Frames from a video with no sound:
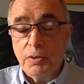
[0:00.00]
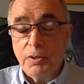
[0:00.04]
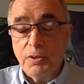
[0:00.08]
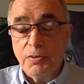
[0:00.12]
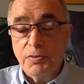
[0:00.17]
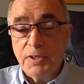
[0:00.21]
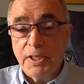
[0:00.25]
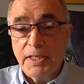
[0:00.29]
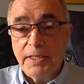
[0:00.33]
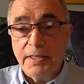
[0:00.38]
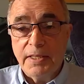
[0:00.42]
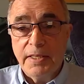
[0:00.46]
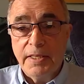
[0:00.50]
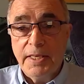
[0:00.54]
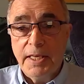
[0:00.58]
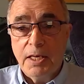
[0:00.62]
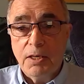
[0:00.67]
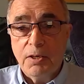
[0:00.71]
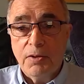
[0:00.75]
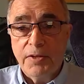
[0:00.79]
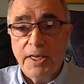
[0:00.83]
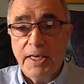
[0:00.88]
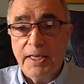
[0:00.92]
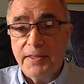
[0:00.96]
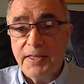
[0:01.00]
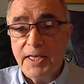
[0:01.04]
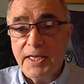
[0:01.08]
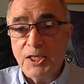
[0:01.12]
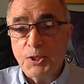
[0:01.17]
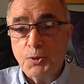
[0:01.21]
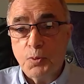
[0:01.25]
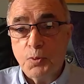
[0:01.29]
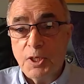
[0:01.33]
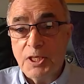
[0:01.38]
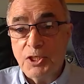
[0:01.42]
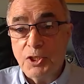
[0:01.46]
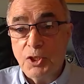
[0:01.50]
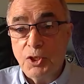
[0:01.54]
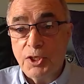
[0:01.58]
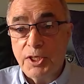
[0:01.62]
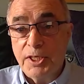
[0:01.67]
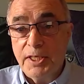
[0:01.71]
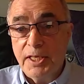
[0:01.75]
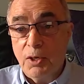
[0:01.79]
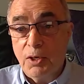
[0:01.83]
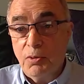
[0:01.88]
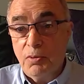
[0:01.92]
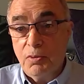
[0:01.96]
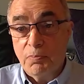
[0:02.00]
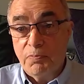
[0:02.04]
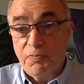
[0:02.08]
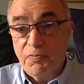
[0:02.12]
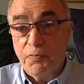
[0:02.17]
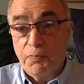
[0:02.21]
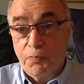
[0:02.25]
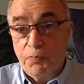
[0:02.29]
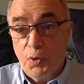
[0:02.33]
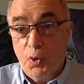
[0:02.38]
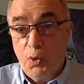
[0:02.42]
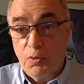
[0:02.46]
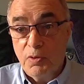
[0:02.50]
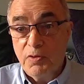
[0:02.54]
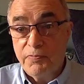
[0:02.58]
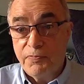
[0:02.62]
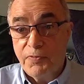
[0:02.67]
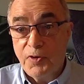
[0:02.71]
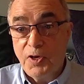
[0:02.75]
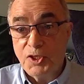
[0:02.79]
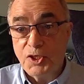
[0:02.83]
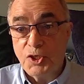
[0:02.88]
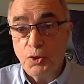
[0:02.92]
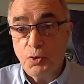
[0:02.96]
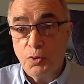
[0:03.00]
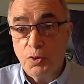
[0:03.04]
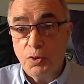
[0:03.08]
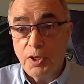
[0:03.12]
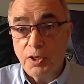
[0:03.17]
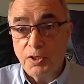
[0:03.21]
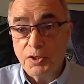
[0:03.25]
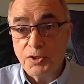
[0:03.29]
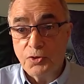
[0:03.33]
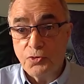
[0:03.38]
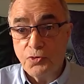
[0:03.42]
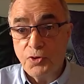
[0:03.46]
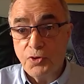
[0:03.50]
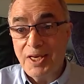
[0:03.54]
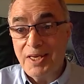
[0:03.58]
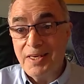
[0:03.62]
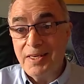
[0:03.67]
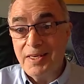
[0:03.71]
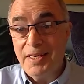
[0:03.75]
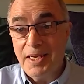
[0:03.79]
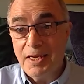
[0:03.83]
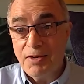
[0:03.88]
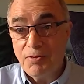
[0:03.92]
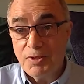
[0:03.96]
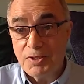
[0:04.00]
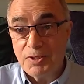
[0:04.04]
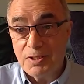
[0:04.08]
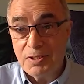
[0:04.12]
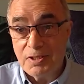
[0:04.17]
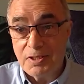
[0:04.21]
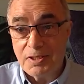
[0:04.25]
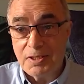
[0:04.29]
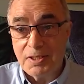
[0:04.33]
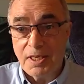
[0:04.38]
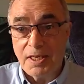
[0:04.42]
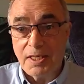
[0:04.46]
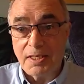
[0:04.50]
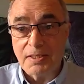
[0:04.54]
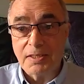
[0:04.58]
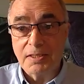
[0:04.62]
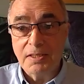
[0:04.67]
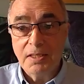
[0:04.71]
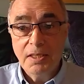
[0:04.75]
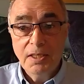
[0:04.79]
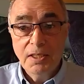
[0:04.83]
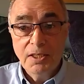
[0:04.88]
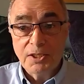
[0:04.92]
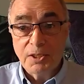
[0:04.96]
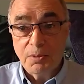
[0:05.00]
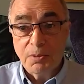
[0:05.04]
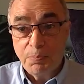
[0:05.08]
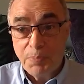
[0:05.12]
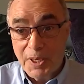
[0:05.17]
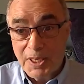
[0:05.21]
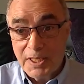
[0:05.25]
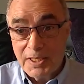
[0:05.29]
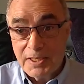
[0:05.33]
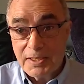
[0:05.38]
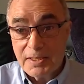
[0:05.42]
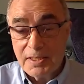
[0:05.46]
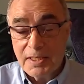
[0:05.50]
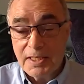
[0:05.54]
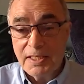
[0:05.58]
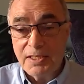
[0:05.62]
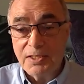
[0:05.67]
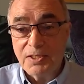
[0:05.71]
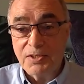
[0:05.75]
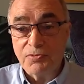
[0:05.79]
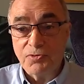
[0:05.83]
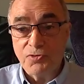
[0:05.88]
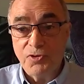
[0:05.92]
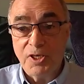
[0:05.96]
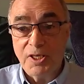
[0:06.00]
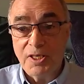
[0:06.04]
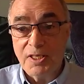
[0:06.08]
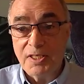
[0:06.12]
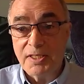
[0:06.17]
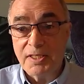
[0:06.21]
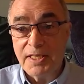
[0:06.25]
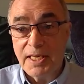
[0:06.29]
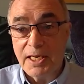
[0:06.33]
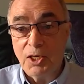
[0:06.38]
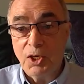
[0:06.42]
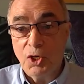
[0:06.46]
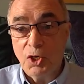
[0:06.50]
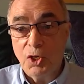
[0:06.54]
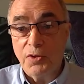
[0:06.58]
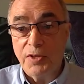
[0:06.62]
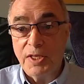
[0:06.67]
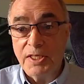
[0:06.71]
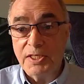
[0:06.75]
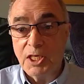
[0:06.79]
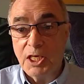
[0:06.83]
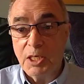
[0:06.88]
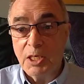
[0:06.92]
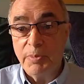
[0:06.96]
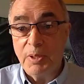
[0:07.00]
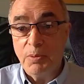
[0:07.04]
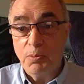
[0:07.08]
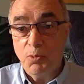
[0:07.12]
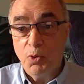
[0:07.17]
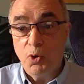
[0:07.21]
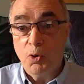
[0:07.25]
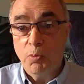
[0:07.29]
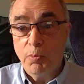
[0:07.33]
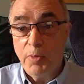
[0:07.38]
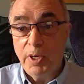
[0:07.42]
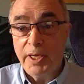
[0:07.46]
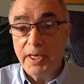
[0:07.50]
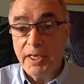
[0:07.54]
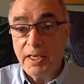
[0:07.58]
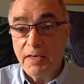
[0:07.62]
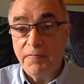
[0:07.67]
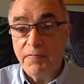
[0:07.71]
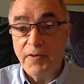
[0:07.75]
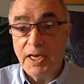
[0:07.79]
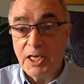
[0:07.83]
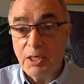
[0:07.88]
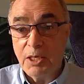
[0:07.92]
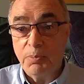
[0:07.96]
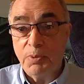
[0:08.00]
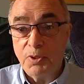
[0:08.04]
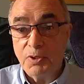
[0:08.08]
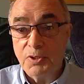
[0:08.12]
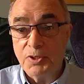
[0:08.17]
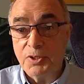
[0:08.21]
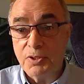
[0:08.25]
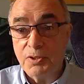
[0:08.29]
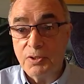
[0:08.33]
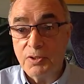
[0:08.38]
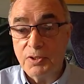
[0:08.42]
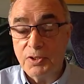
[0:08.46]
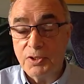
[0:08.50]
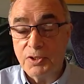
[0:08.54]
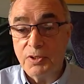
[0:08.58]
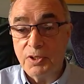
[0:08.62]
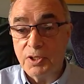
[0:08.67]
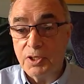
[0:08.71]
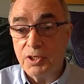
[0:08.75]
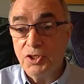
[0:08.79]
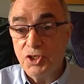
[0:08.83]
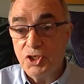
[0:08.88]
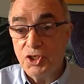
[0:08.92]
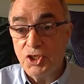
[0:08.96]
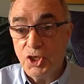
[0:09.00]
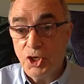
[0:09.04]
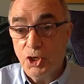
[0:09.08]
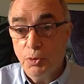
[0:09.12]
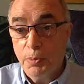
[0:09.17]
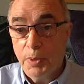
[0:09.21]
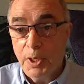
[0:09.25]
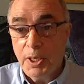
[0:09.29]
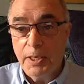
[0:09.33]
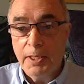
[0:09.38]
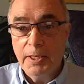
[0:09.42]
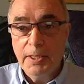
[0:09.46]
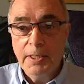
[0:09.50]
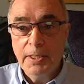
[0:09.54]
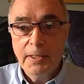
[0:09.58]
You hit the nail on the head. That's what he's looking at. Virtually all those three, and inheritance tax. So basically he's trying to say, look, there's going to be more money available to the consumer.